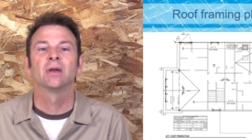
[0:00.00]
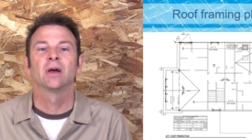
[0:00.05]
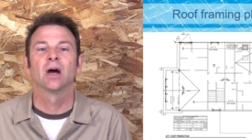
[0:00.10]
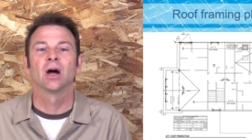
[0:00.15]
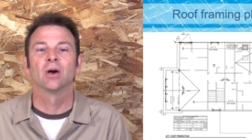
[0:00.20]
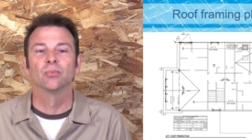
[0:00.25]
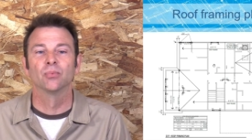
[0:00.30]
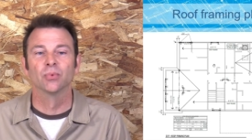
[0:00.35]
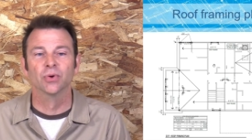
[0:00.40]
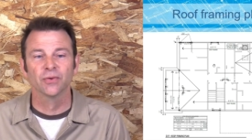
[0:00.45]

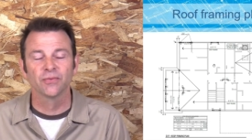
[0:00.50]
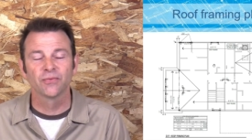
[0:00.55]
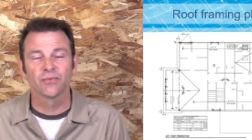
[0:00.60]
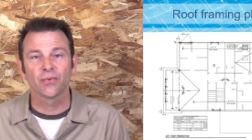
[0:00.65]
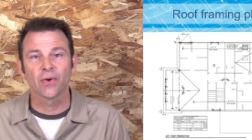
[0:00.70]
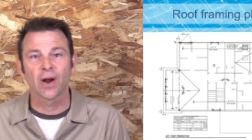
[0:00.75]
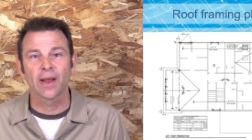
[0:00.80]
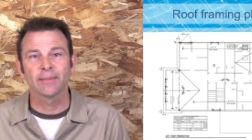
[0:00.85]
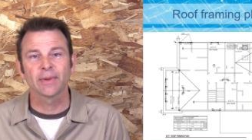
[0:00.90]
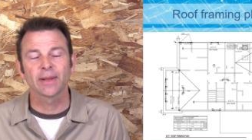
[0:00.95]
Our roof
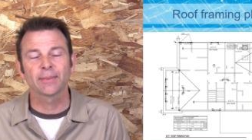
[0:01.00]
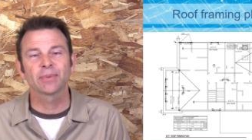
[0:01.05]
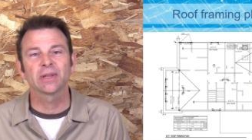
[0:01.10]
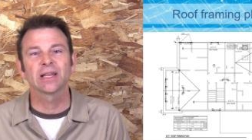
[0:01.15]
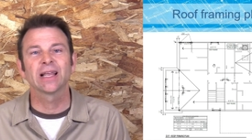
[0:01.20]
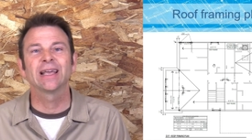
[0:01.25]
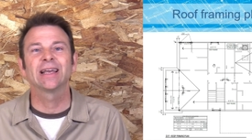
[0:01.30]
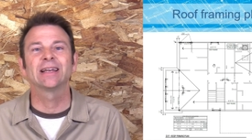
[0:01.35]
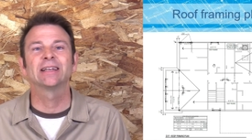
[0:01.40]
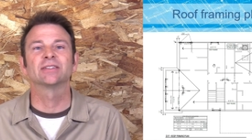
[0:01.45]
framing
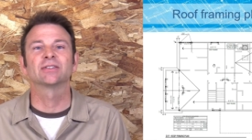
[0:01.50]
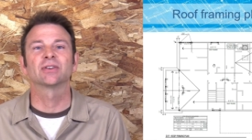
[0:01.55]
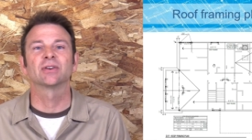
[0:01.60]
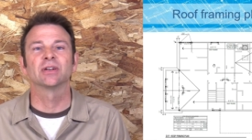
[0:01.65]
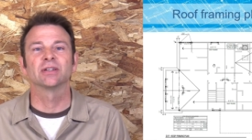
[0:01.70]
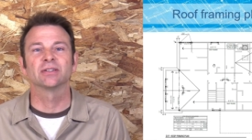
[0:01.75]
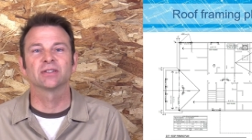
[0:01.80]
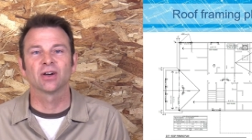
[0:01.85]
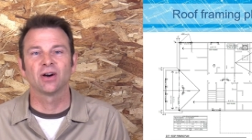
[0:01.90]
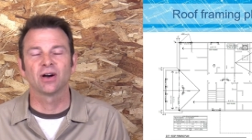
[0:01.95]
plan is going
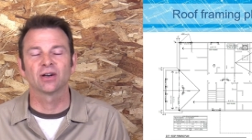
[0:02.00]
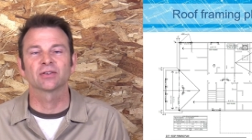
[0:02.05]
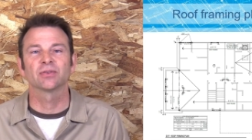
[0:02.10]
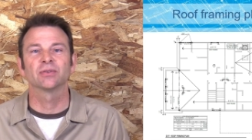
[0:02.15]
to talk